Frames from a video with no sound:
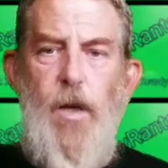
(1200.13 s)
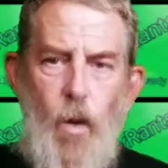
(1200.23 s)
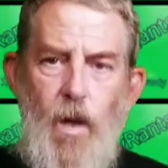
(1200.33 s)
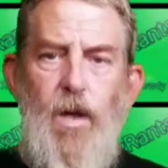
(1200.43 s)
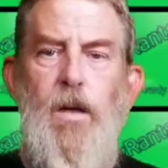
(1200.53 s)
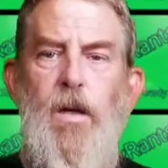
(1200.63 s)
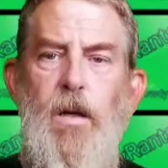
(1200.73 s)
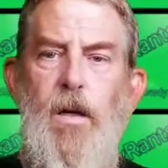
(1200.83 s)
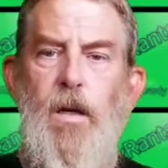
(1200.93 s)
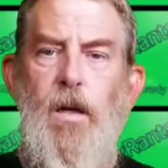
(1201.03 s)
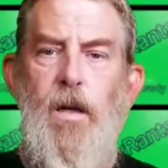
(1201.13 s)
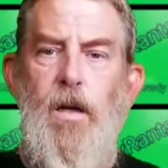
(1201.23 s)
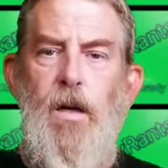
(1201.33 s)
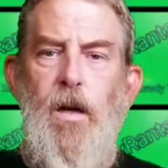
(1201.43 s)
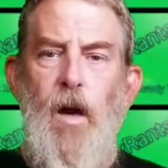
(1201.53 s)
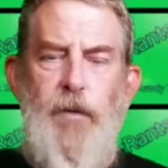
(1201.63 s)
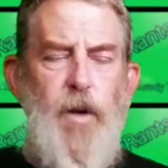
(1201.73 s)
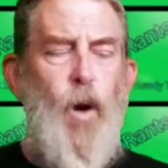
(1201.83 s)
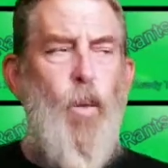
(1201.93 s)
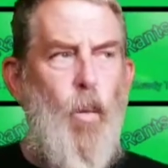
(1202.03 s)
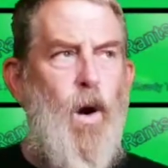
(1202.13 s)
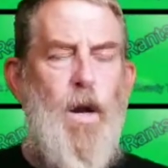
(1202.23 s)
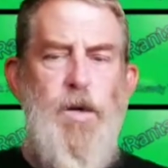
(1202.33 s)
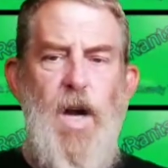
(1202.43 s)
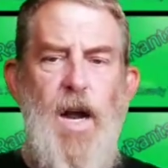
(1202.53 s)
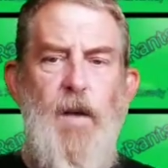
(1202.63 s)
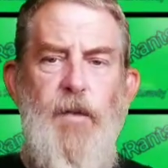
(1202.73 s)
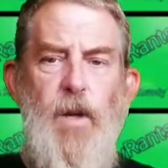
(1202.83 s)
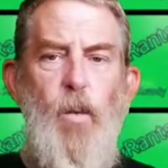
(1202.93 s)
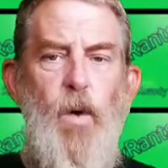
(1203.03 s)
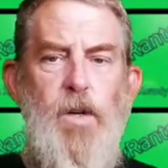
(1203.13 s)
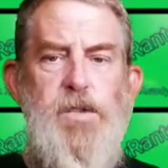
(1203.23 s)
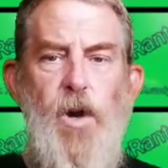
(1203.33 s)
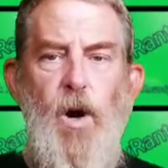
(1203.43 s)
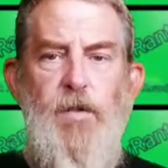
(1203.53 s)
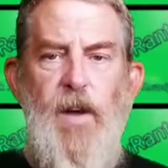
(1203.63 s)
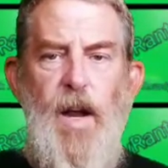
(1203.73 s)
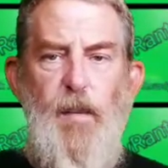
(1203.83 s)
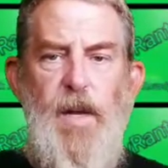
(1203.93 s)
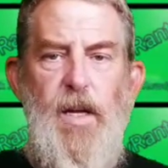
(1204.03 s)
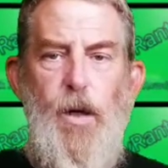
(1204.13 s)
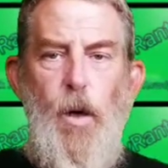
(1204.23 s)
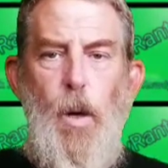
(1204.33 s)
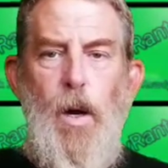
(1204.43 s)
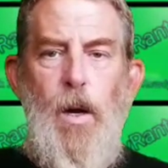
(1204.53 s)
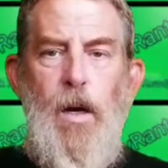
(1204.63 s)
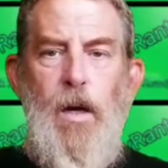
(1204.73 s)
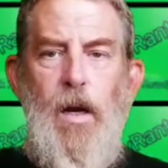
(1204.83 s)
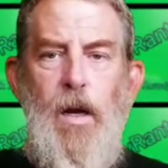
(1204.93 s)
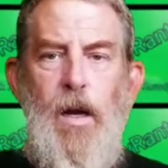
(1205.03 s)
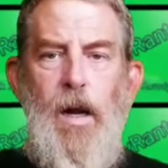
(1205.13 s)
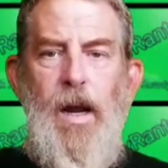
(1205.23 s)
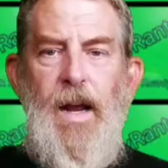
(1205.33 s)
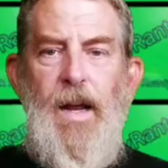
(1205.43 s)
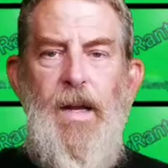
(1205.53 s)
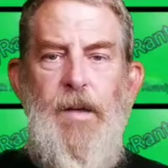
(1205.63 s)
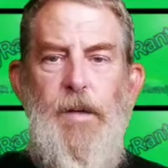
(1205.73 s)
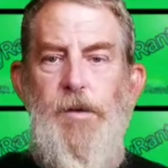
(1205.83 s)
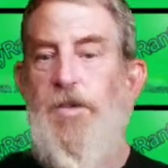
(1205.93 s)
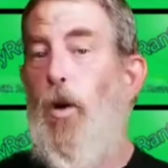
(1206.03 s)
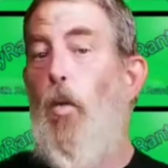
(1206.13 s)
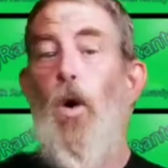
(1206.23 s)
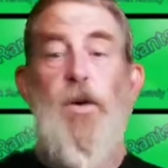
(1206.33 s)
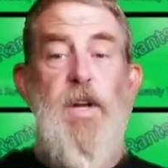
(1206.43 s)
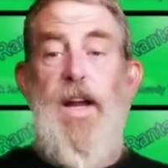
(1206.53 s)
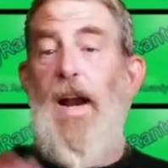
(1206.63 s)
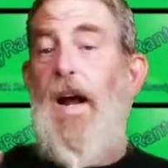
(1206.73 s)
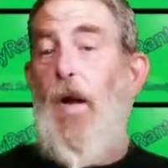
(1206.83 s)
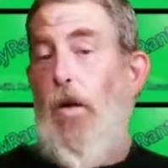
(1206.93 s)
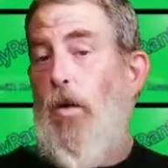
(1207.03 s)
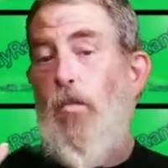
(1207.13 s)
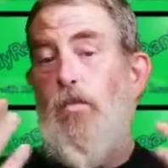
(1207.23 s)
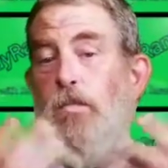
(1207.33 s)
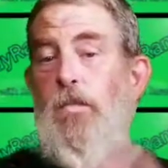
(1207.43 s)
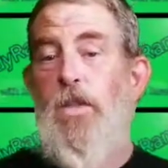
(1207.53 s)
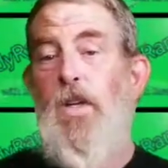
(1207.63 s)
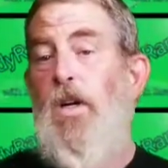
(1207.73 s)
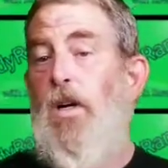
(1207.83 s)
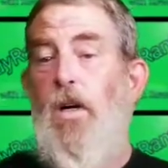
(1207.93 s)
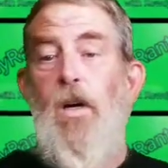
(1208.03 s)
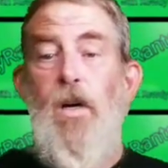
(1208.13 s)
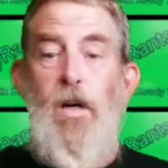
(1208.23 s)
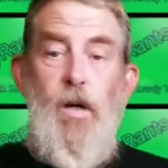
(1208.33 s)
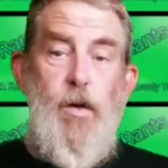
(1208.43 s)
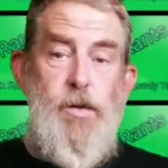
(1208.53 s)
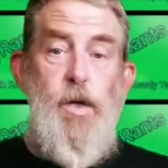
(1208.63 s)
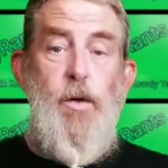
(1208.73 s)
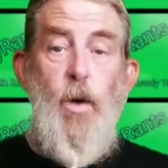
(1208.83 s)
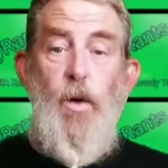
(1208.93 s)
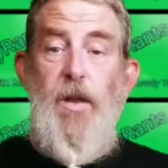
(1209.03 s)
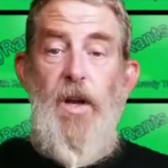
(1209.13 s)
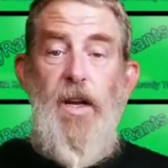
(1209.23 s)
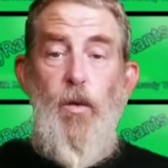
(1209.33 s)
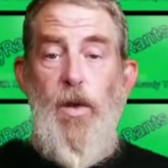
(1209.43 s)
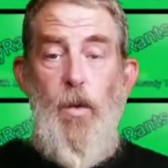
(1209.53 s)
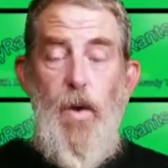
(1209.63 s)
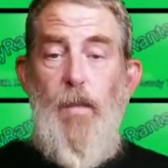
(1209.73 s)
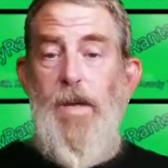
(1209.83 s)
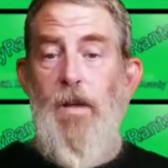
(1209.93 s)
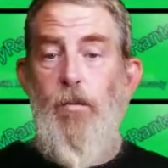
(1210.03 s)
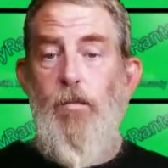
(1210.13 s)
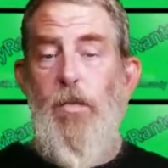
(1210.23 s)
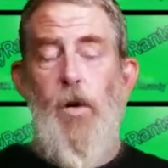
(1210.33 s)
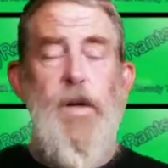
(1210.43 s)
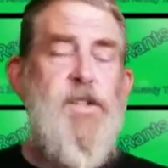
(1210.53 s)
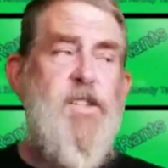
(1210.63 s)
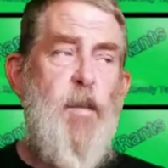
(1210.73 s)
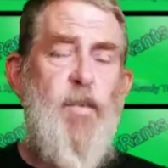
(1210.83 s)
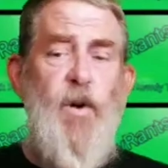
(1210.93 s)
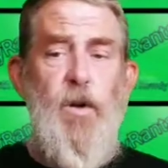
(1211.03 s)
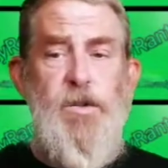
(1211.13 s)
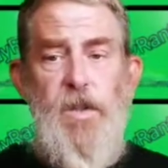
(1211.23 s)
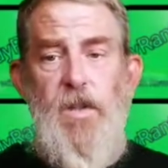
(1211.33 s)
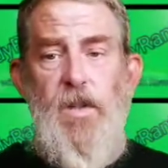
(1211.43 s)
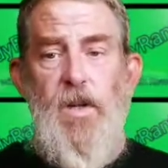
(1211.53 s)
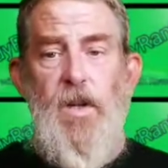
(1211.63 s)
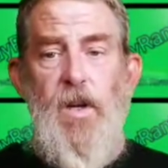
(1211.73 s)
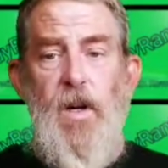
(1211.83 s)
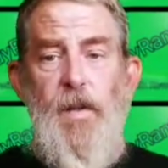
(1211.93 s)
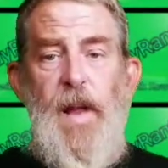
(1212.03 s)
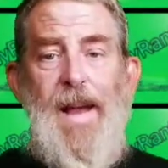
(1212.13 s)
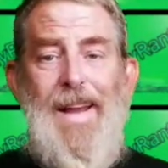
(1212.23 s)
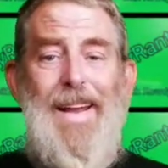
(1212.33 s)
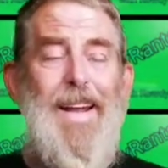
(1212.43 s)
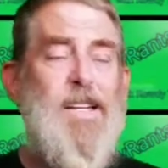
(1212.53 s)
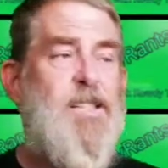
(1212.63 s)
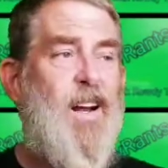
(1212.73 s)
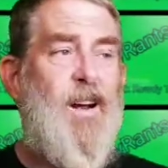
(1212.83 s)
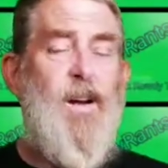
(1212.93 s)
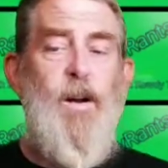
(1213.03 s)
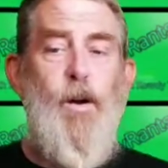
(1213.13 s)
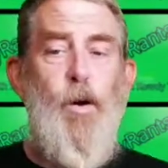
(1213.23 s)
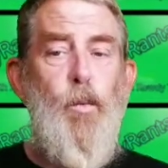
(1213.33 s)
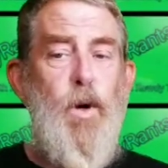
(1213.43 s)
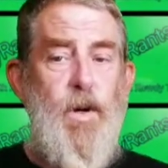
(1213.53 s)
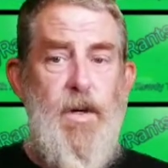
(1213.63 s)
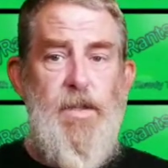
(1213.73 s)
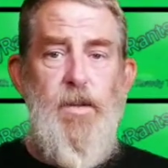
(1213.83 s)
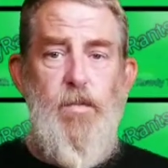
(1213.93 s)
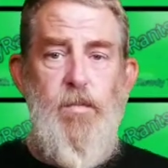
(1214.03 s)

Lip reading: do it. If you don't want a child, if you don't want to start a family, and you still want to get out and do your thing with the women, go get snipped first. That ends all the worries.